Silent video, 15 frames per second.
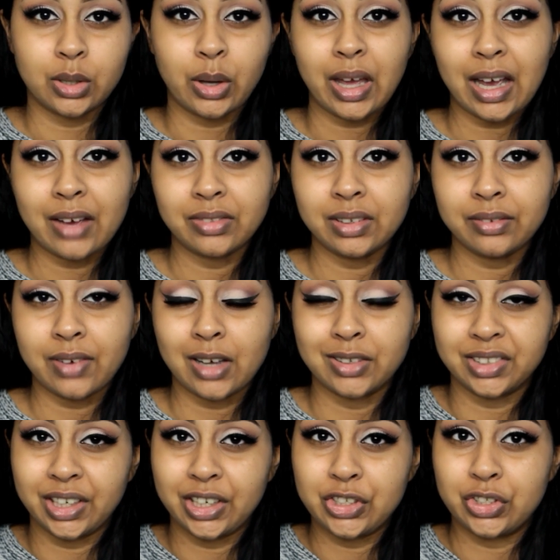So I have the
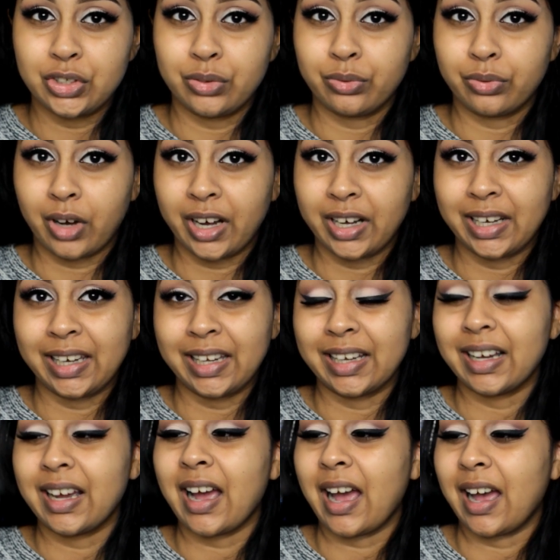foundation right
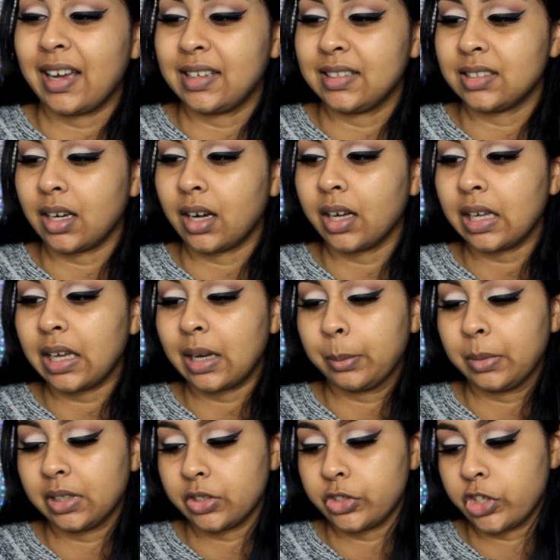here and I
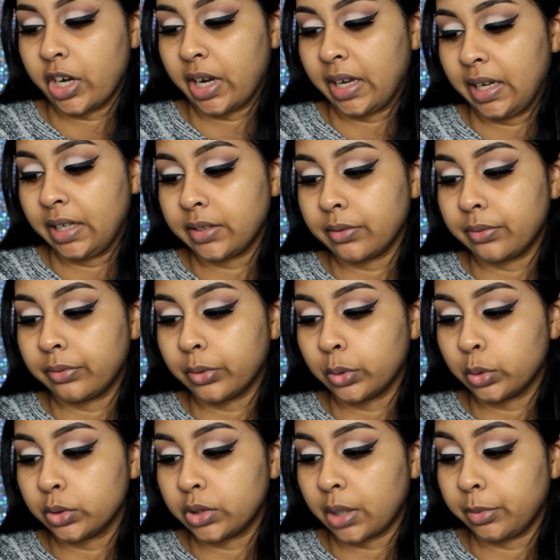am in the shade
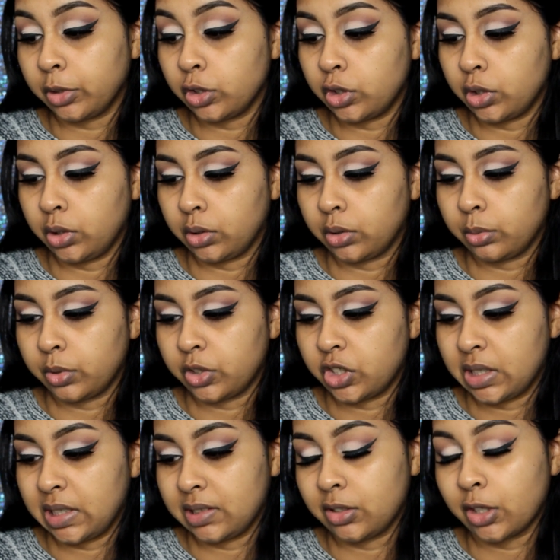4W2
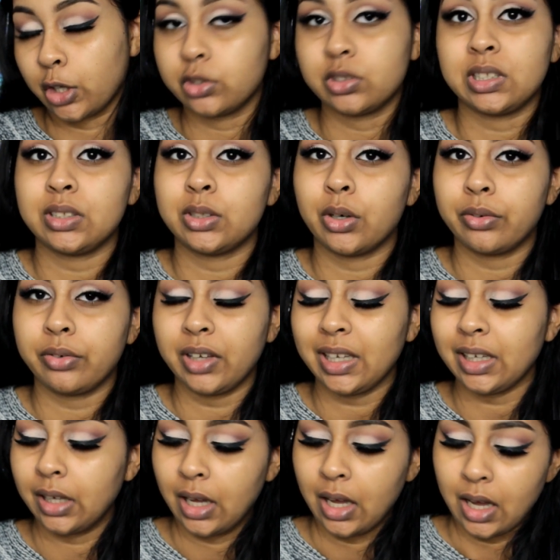which is Toasty
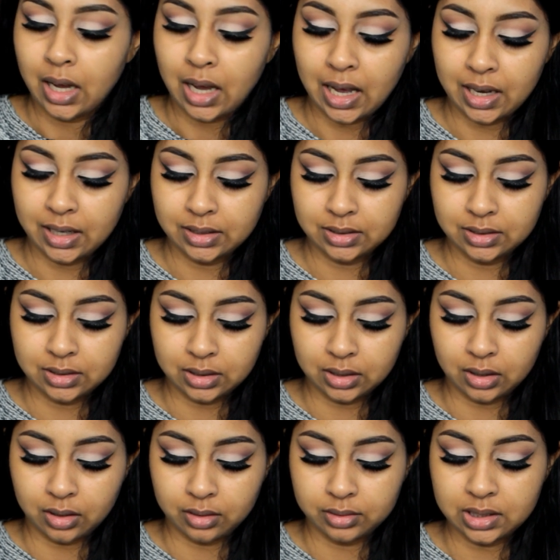Toffee and
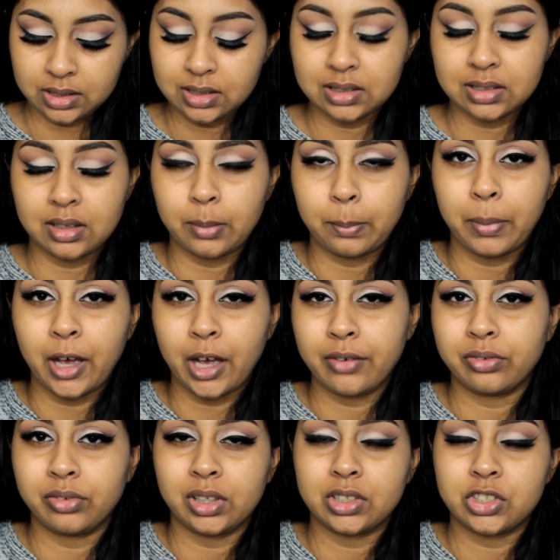this is the
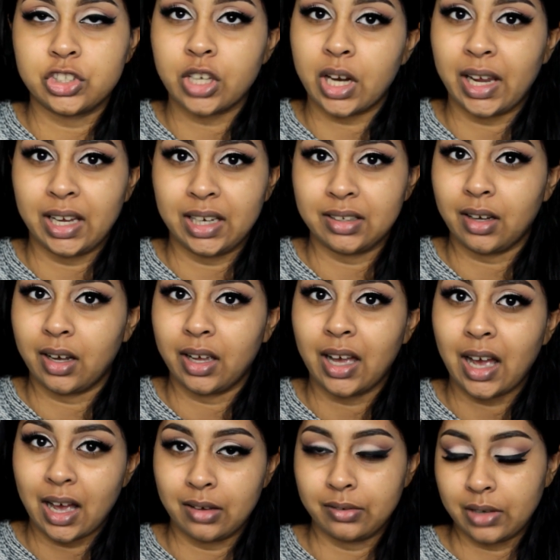perfect shade I
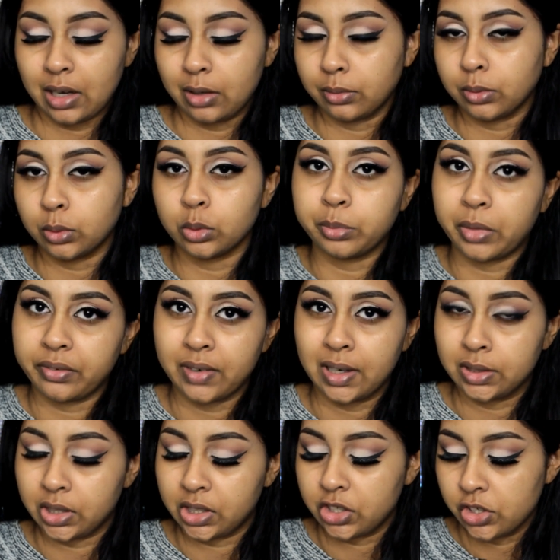have out of all my
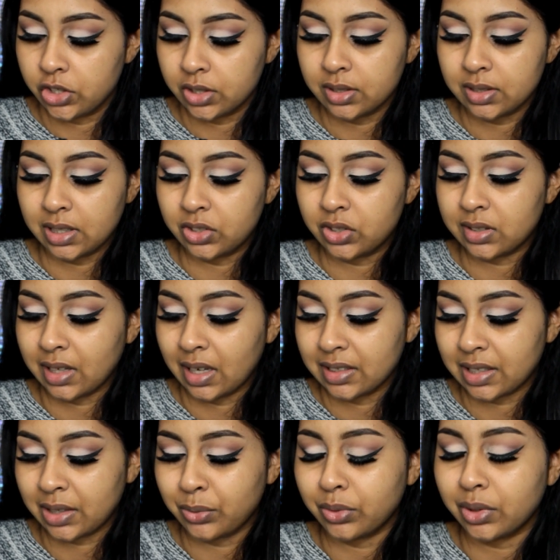foundations. It just
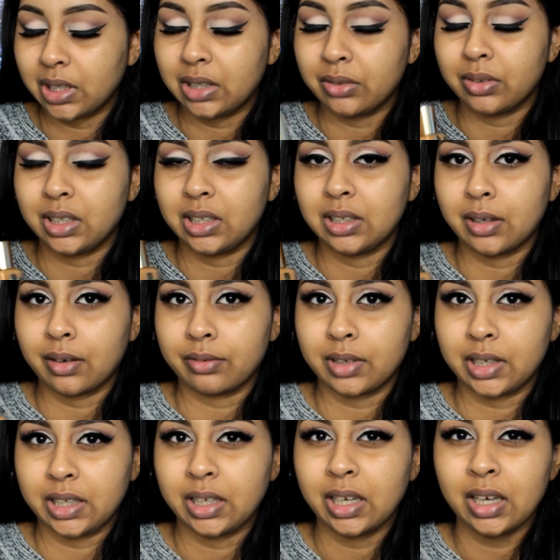has a really really
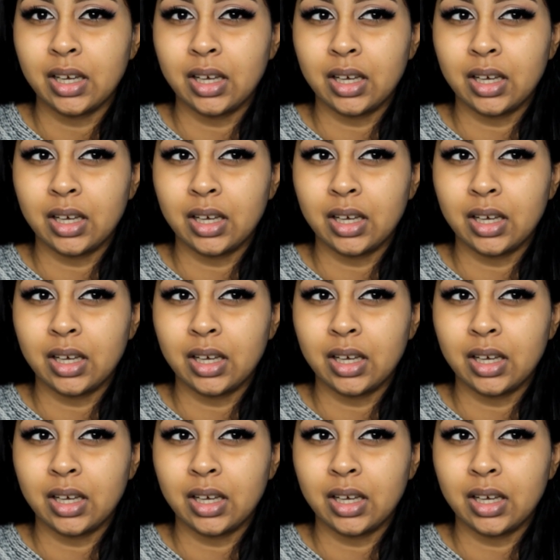lovely